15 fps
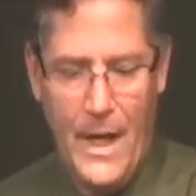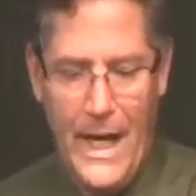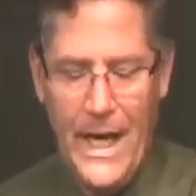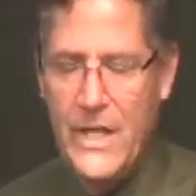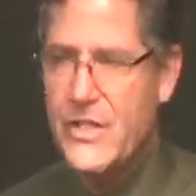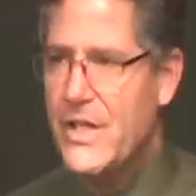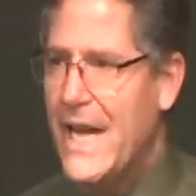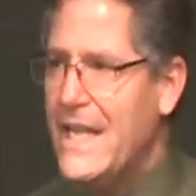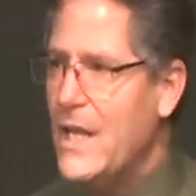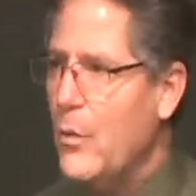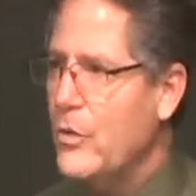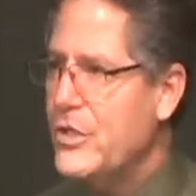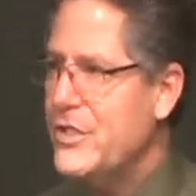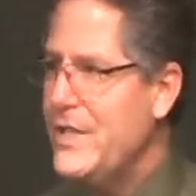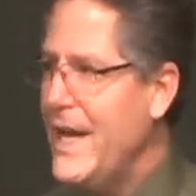And it's like they
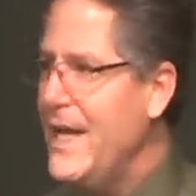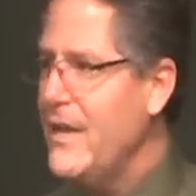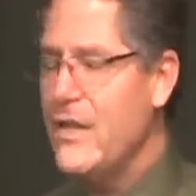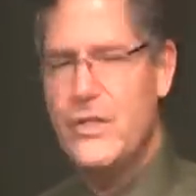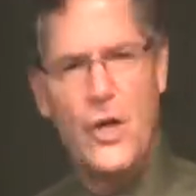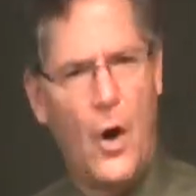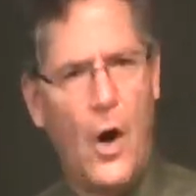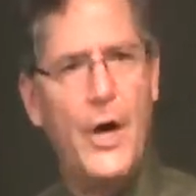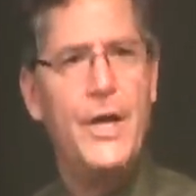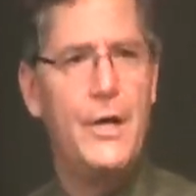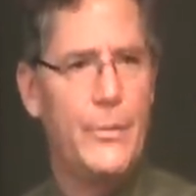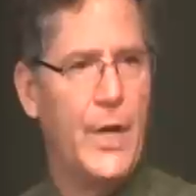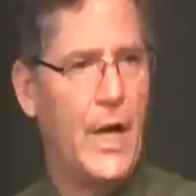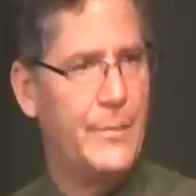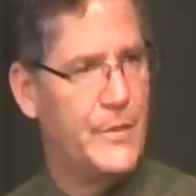were setting this
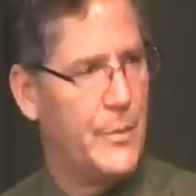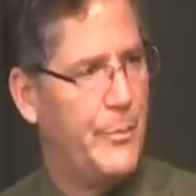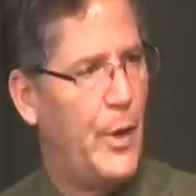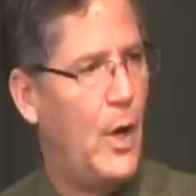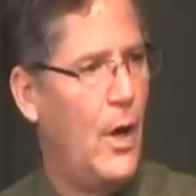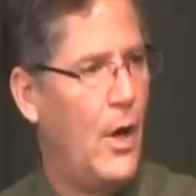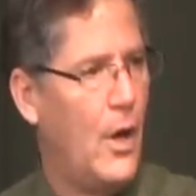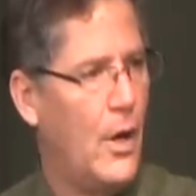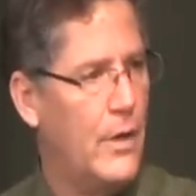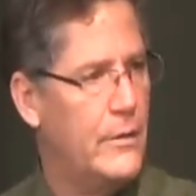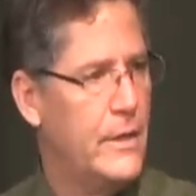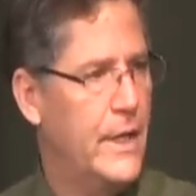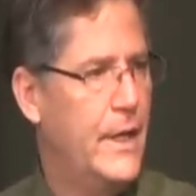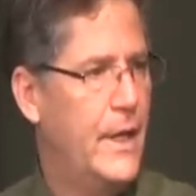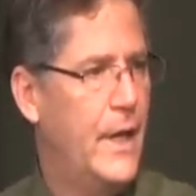argument up to
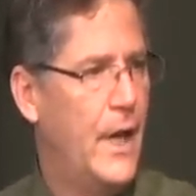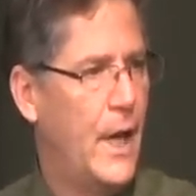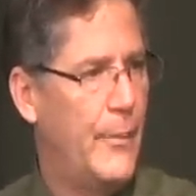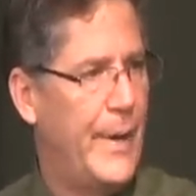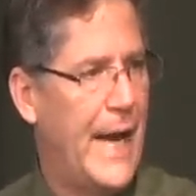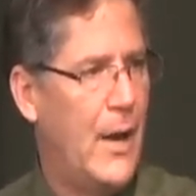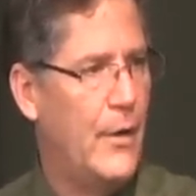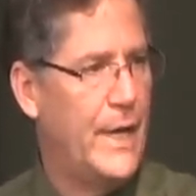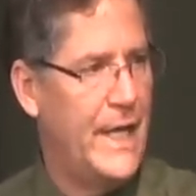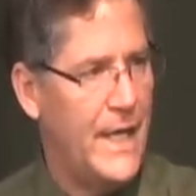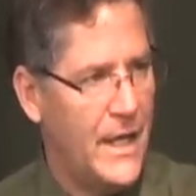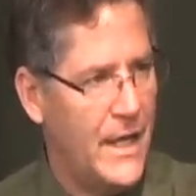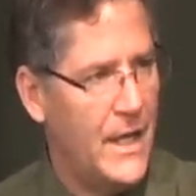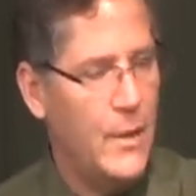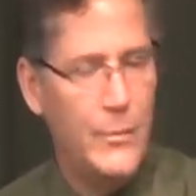Paul about
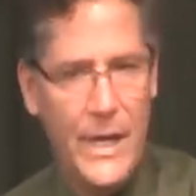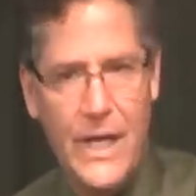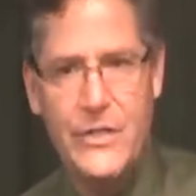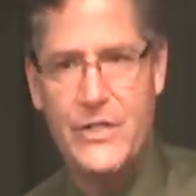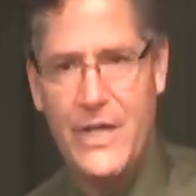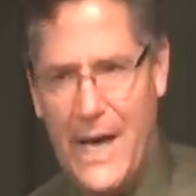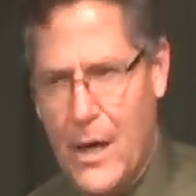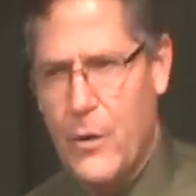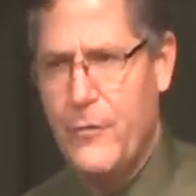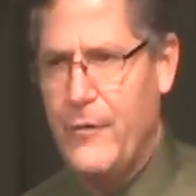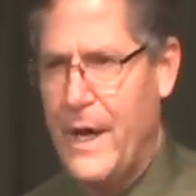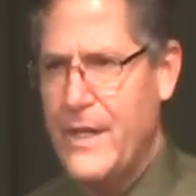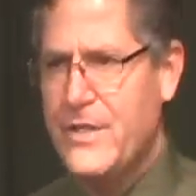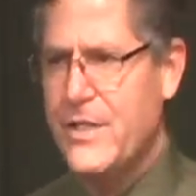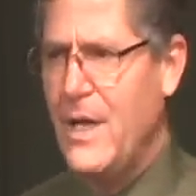eating meat
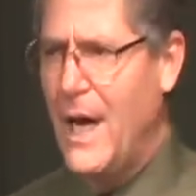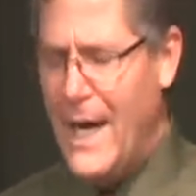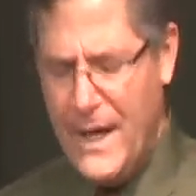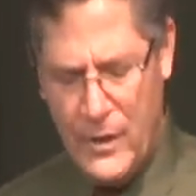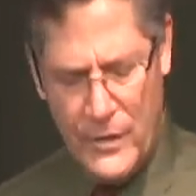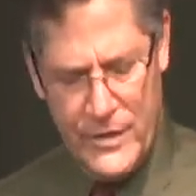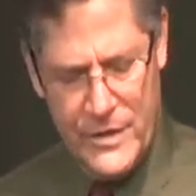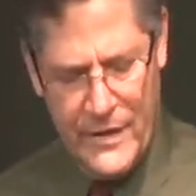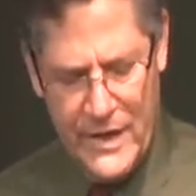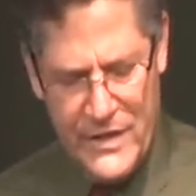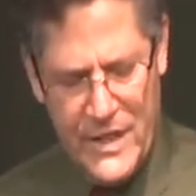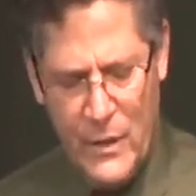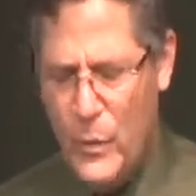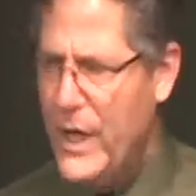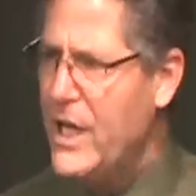sacrificed to idols. And they
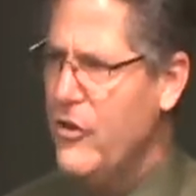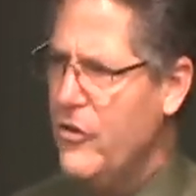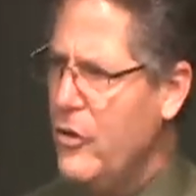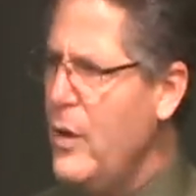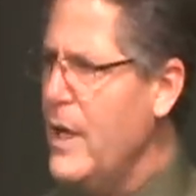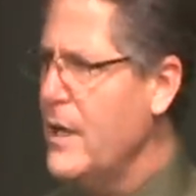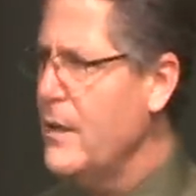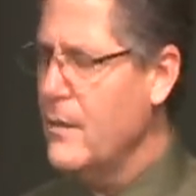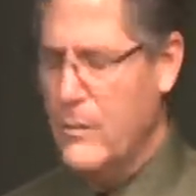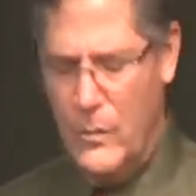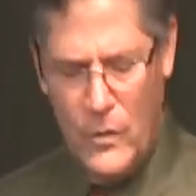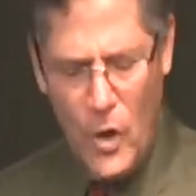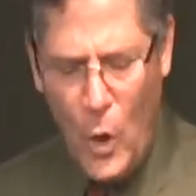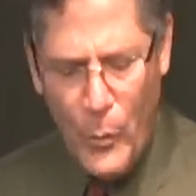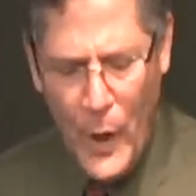say, We can do it,
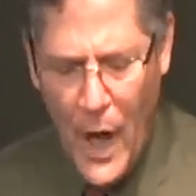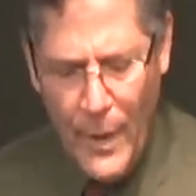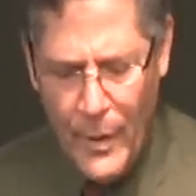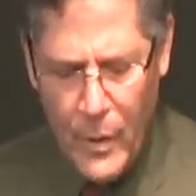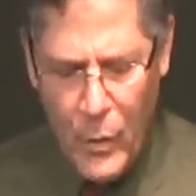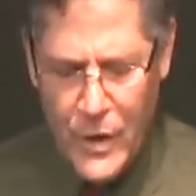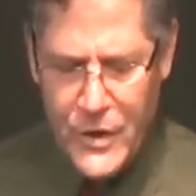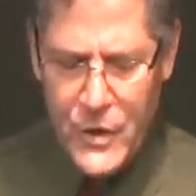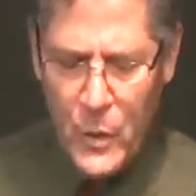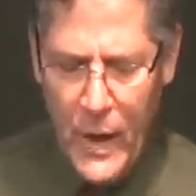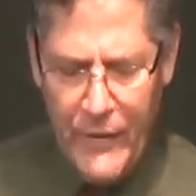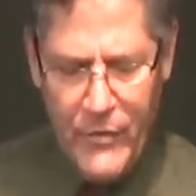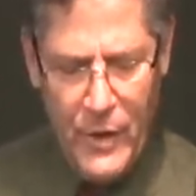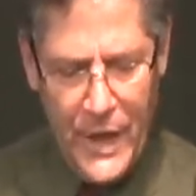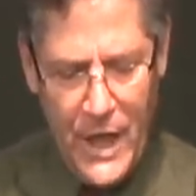no problem
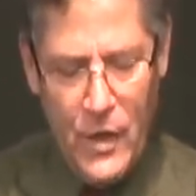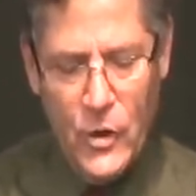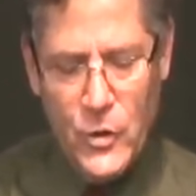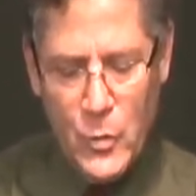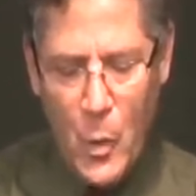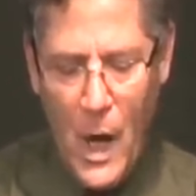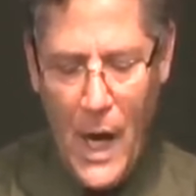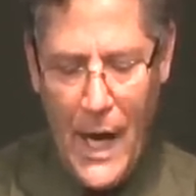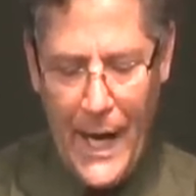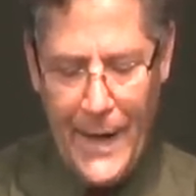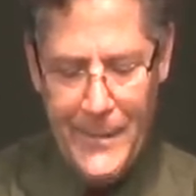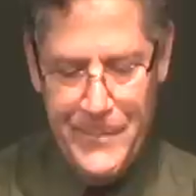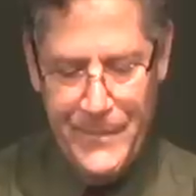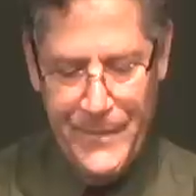whatsoever. And here's why.